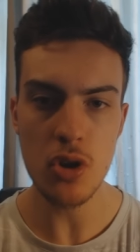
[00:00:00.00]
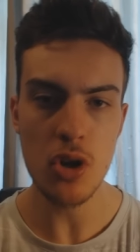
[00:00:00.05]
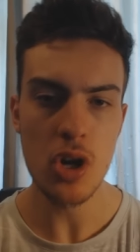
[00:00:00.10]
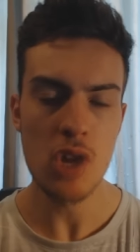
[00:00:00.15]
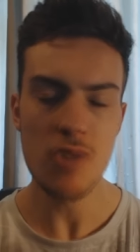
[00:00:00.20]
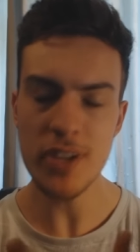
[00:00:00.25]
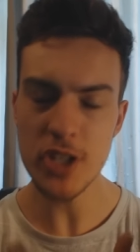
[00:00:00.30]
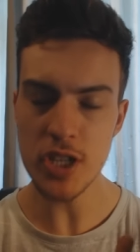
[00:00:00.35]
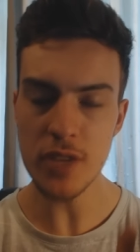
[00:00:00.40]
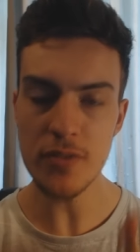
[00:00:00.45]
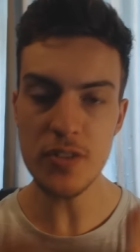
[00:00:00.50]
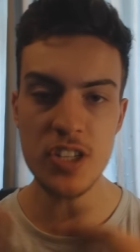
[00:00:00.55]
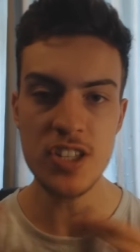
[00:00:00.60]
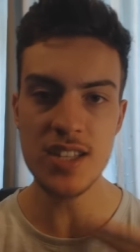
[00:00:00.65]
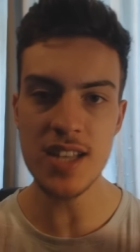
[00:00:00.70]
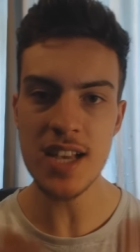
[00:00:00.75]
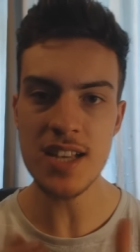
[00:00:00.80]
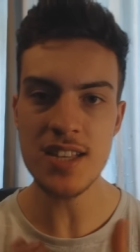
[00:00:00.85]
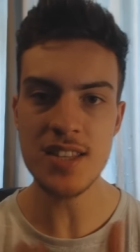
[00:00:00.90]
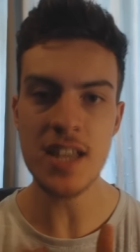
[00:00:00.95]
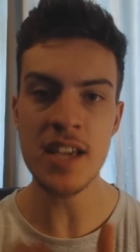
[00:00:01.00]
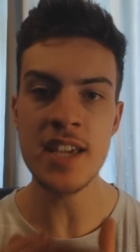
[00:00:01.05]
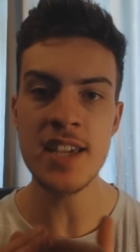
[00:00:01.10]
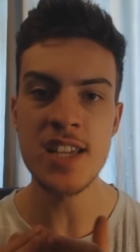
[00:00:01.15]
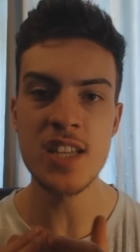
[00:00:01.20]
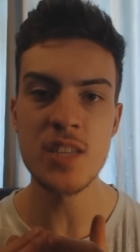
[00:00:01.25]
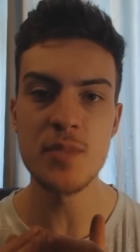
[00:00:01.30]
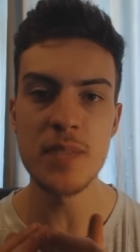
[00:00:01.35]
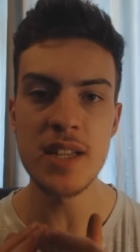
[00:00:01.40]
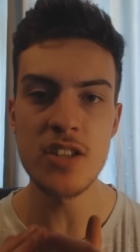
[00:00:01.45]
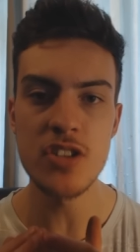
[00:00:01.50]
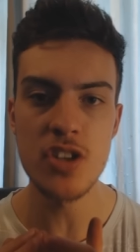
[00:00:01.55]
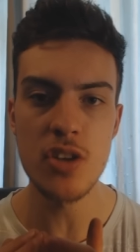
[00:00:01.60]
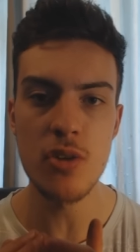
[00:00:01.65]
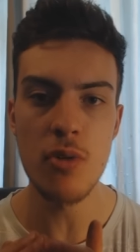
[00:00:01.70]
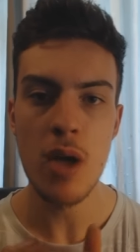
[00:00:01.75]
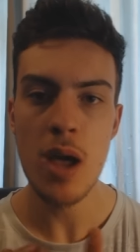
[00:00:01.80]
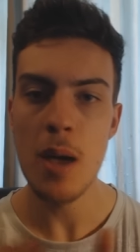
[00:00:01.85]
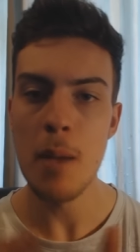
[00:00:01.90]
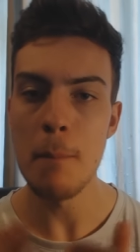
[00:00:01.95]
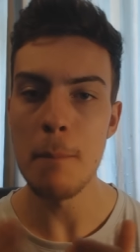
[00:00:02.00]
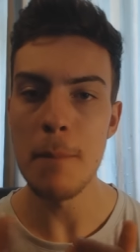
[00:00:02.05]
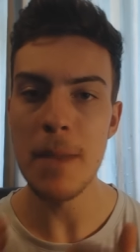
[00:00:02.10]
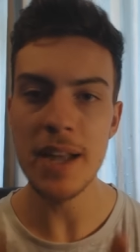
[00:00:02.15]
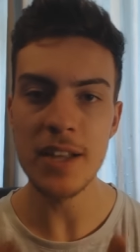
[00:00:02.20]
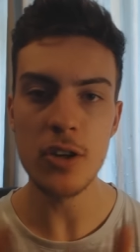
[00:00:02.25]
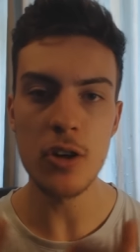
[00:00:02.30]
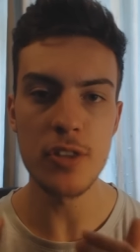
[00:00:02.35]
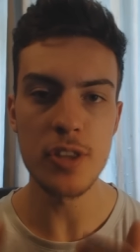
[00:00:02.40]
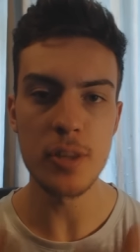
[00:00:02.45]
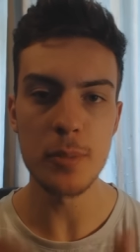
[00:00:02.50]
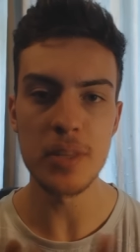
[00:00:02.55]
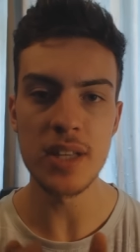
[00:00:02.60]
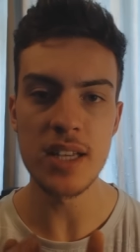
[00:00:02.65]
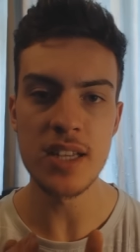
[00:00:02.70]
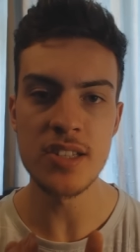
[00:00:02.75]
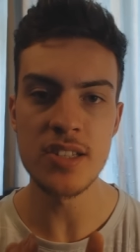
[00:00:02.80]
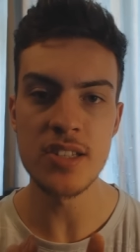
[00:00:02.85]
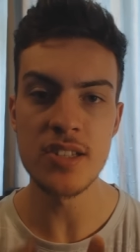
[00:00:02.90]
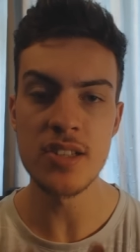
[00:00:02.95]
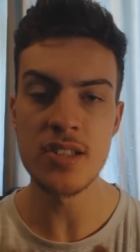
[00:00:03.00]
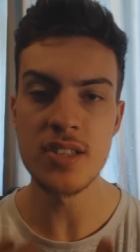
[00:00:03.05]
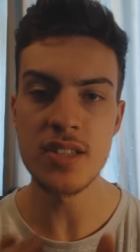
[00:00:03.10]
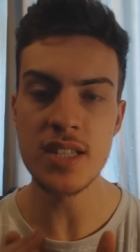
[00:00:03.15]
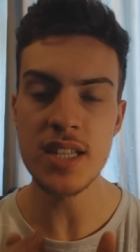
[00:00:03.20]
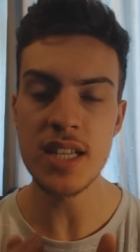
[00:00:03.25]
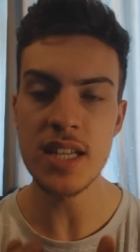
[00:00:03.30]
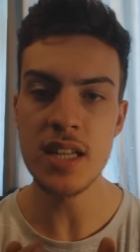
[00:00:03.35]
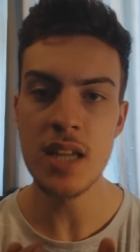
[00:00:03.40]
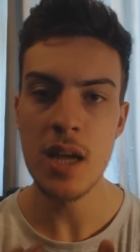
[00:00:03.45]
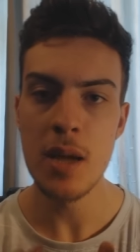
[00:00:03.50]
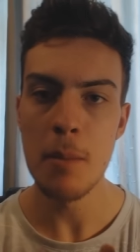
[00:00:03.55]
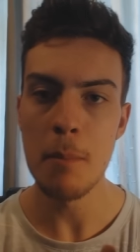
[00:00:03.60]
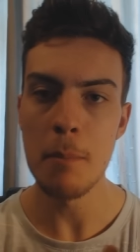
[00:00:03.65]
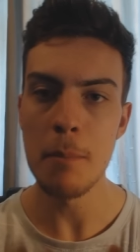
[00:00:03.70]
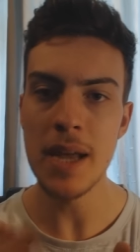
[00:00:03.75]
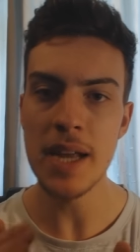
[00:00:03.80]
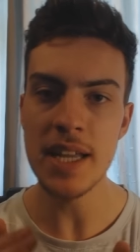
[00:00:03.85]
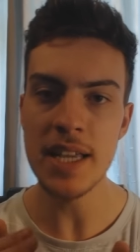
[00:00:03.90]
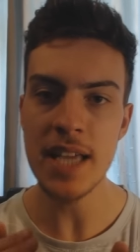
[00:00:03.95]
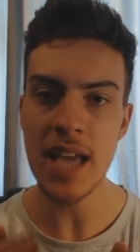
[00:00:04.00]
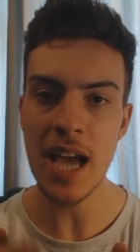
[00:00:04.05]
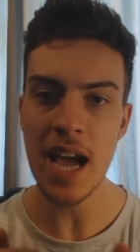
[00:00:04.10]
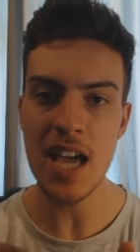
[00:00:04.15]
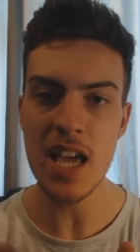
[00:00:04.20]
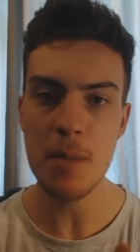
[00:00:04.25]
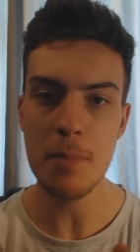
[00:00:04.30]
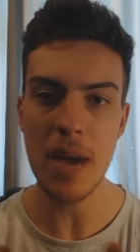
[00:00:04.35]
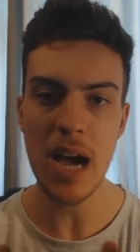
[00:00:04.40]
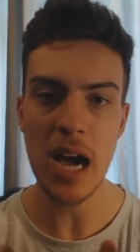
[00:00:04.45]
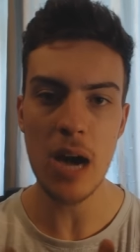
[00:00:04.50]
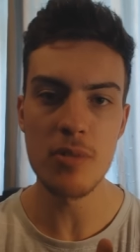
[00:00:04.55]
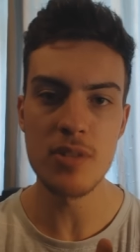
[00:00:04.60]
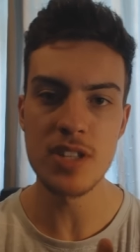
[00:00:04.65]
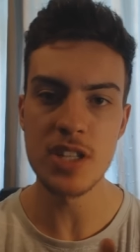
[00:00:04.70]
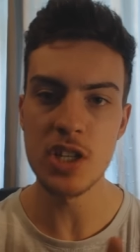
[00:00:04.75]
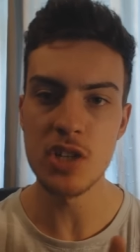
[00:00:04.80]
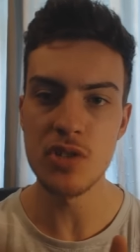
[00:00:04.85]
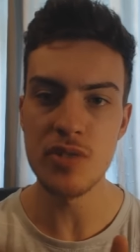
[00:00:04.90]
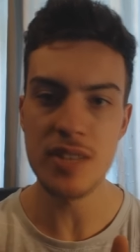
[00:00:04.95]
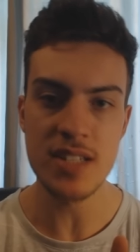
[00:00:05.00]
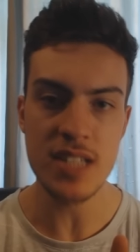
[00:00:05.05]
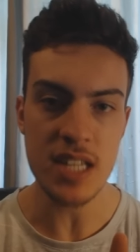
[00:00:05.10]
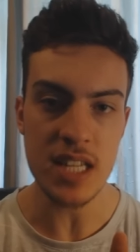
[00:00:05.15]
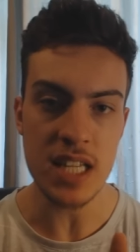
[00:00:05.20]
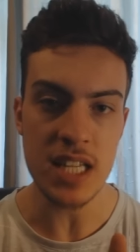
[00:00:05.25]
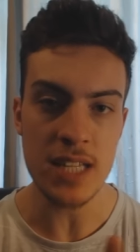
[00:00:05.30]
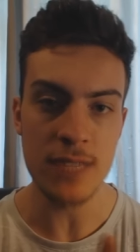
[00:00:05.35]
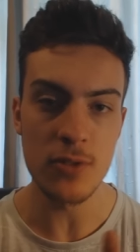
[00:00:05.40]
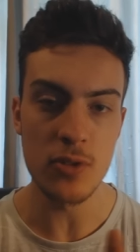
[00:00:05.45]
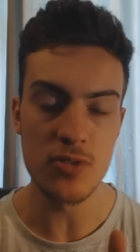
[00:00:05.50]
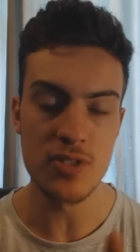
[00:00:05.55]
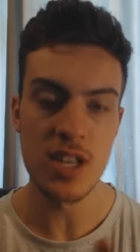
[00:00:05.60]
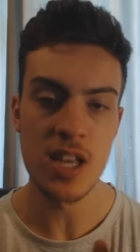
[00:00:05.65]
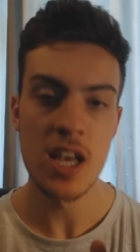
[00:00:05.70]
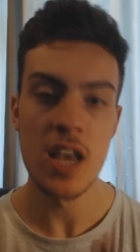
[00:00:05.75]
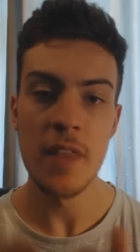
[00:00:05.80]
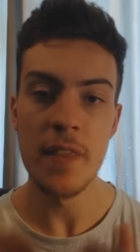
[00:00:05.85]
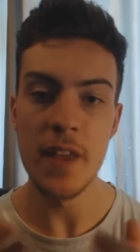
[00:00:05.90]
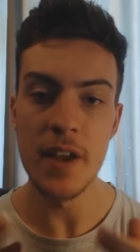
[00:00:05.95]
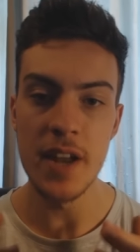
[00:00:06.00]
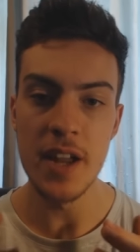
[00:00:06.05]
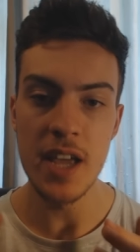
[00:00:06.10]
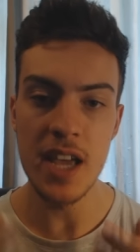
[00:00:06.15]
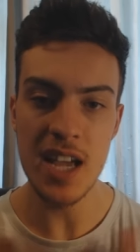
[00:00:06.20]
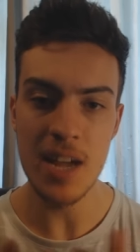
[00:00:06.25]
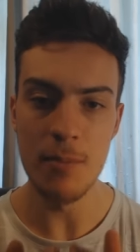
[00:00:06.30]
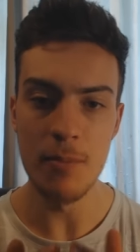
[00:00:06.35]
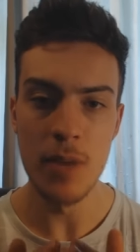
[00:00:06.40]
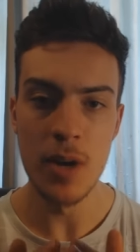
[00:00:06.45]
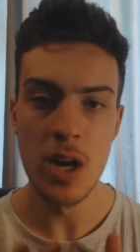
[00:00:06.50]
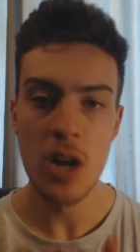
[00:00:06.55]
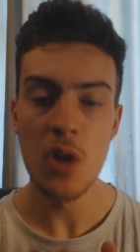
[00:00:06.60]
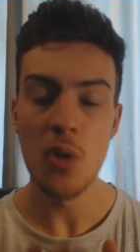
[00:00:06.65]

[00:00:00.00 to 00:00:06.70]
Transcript: or Richtofen says, that he has been to many other places and seen many higher powers and greater evils than him.